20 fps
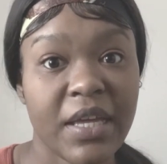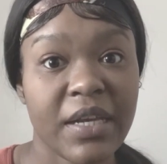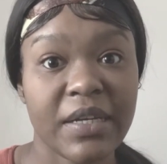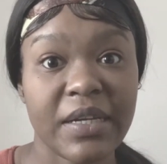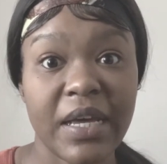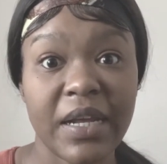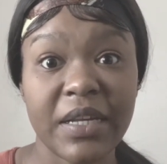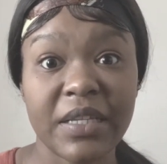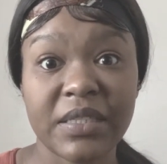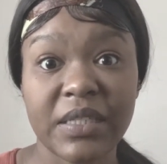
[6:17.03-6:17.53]

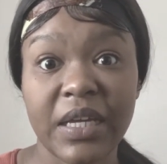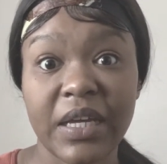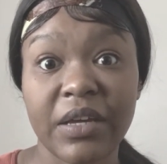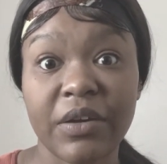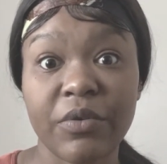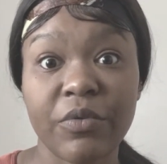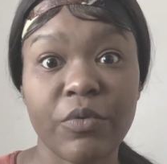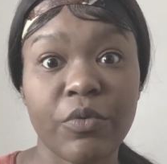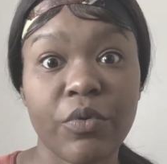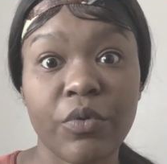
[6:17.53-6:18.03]
That is
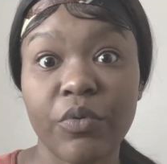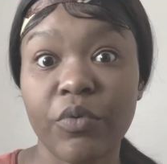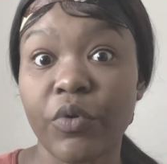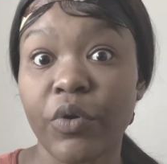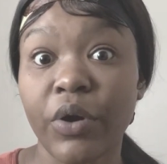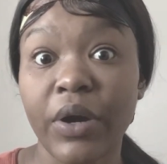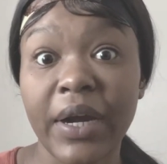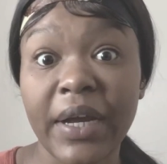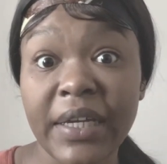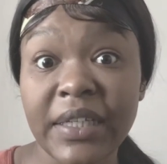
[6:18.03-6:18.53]
like
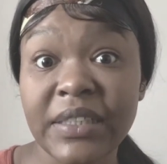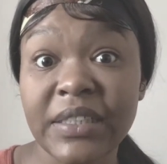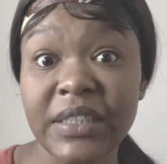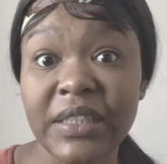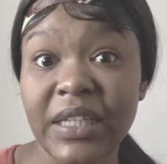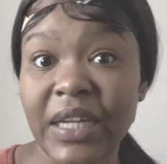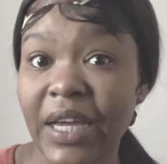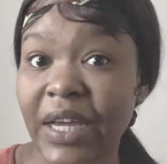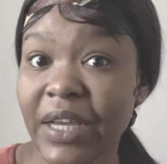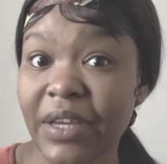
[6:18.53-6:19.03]
crazy,
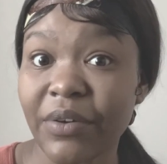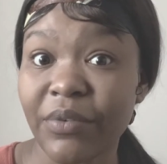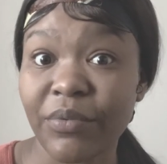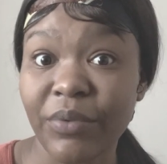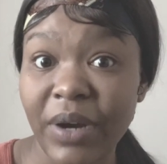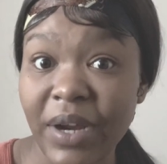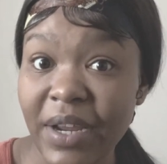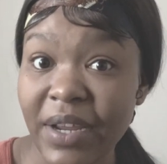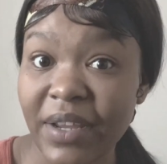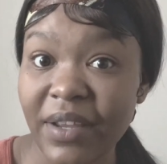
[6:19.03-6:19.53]
like,
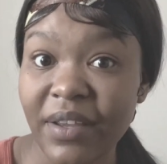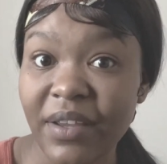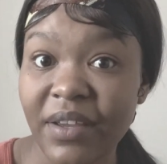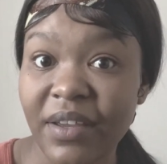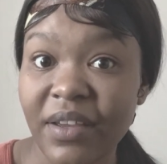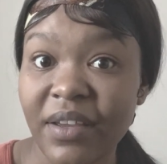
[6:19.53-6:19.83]
right?